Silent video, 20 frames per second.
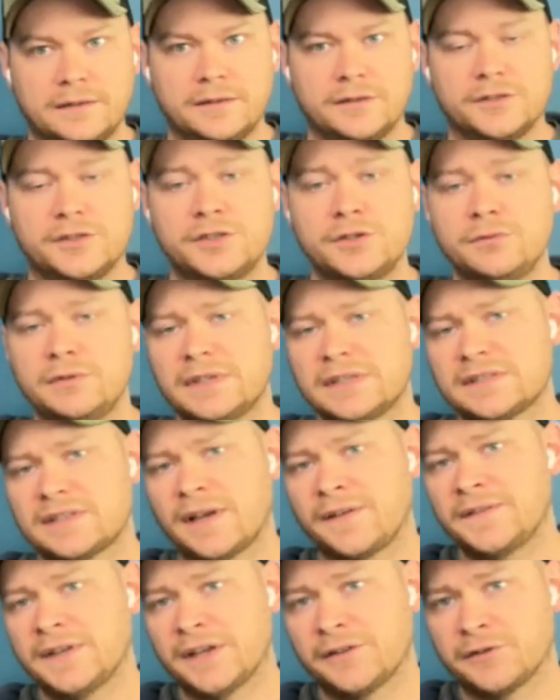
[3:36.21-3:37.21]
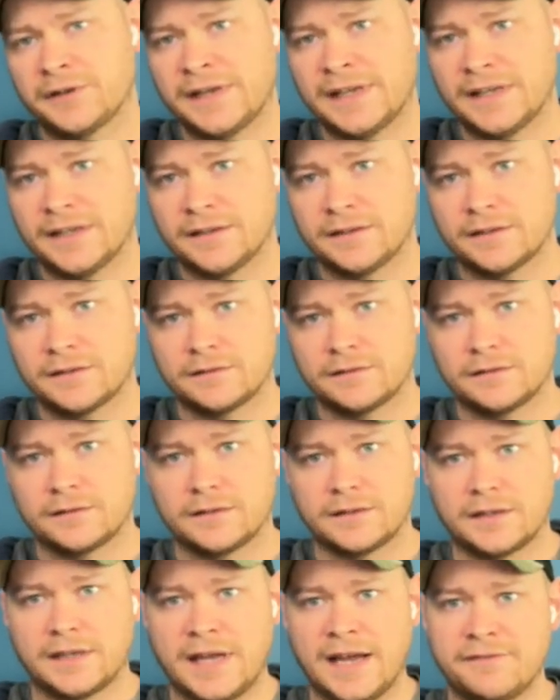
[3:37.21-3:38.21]
Eunuchs, on the other hand,
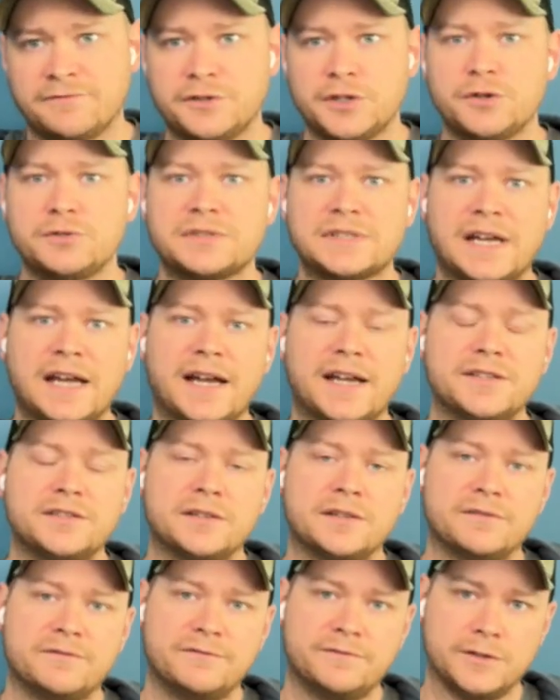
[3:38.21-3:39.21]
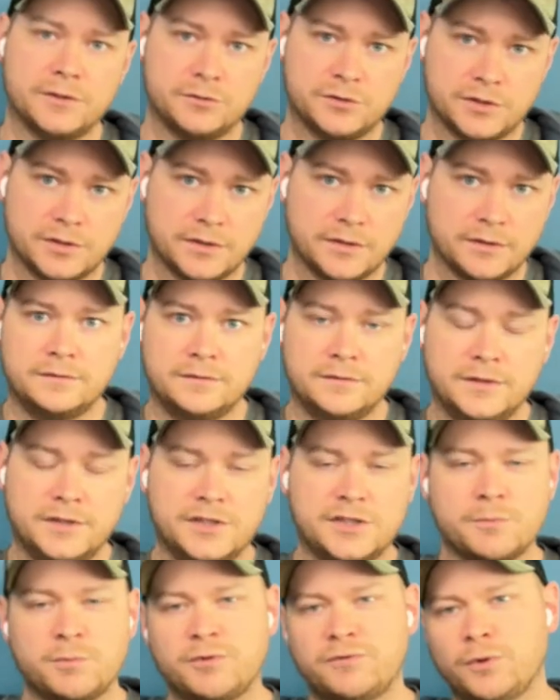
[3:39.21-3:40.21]
have no tie to the future.
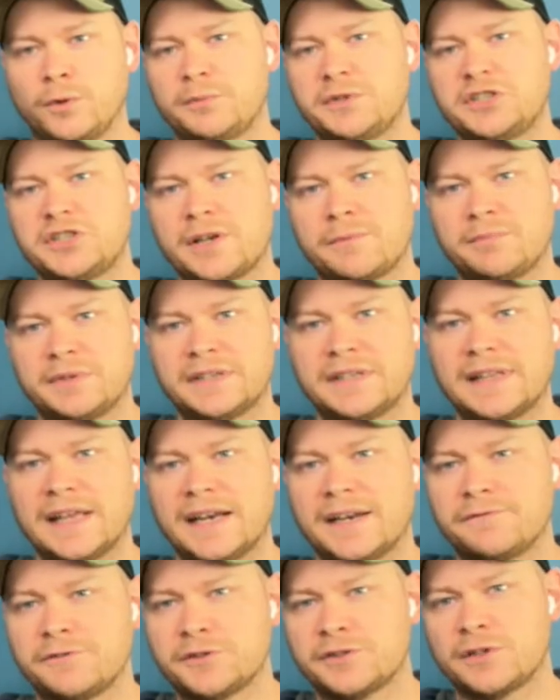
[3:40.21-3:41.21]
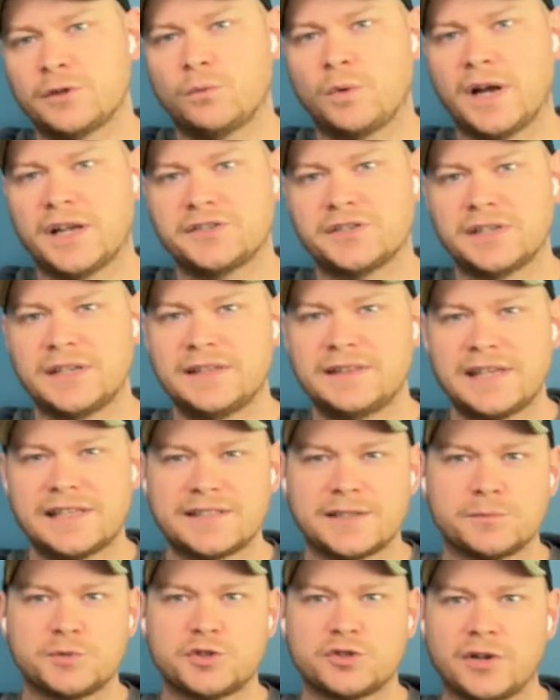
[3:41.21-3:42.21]
So before we jump into that, if you're still watching, hit that
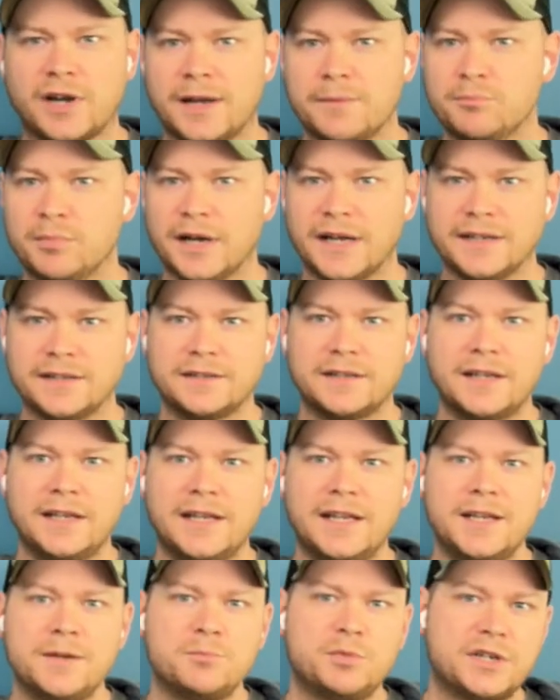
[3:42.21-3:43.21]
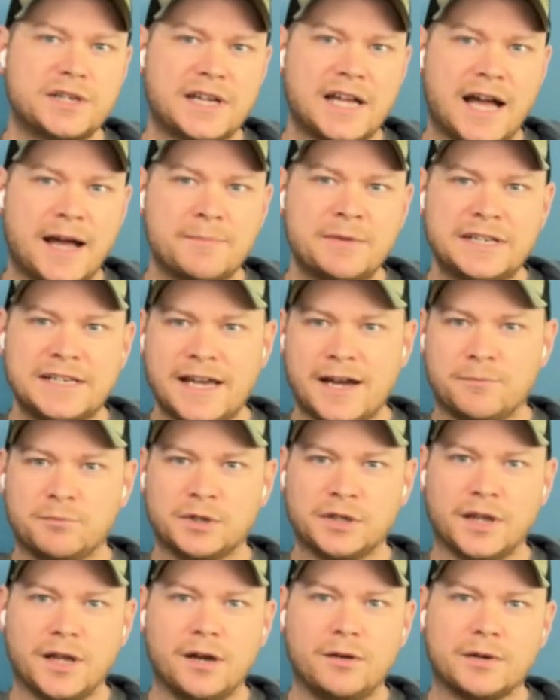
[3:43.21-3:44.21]
subscribe button. Put a comment down
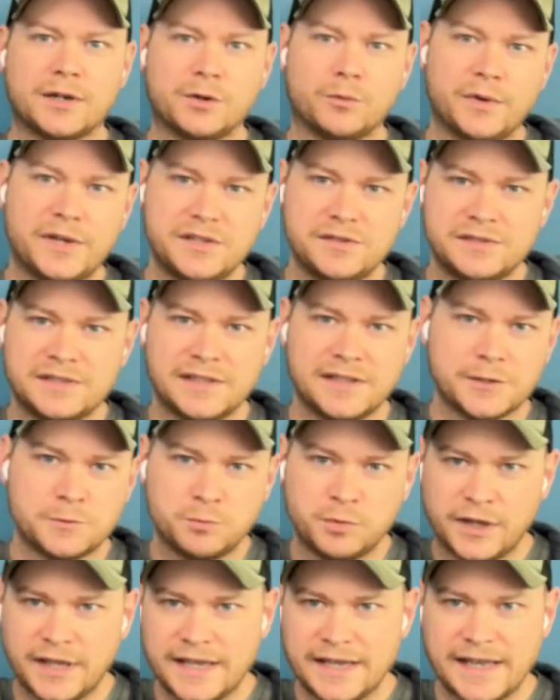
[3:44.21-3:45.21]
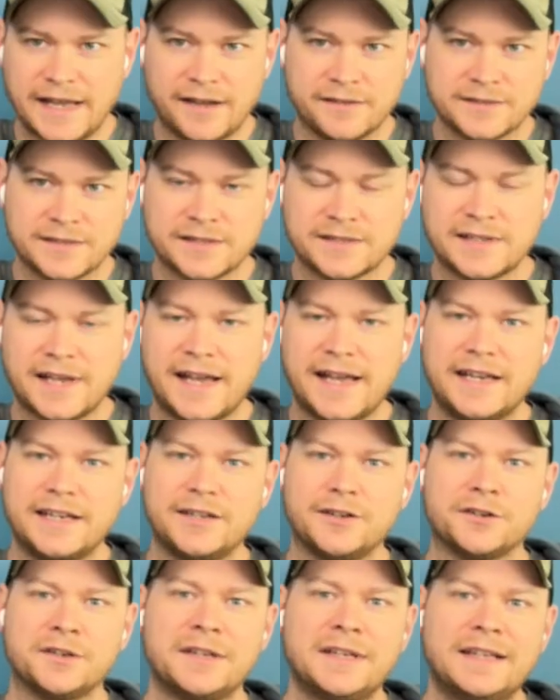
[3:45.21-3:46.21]
below on a way you see this playing out in society,
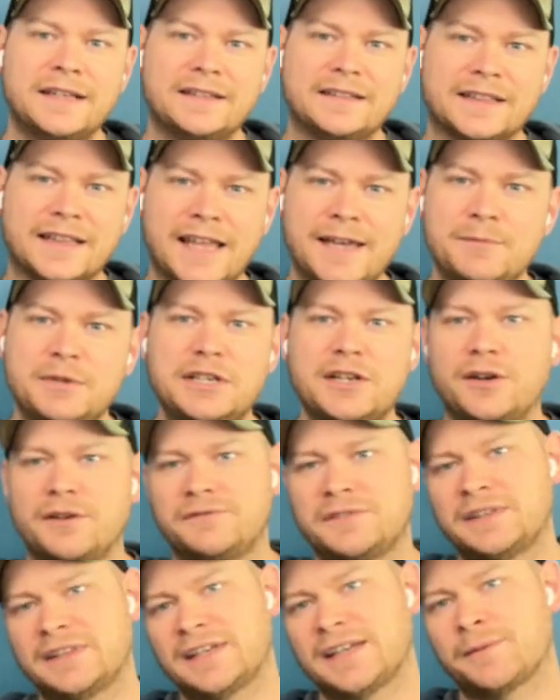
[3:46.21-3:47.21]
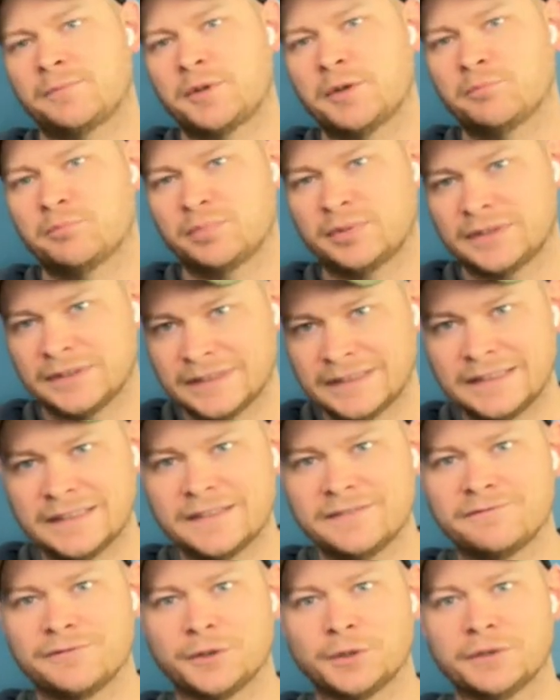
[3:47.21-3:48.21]
or let me know if you think I'm completely
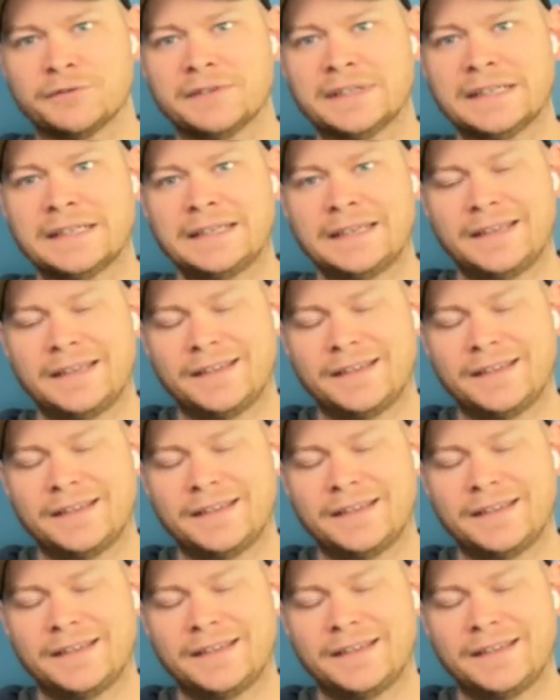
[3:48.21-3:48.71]
full of it.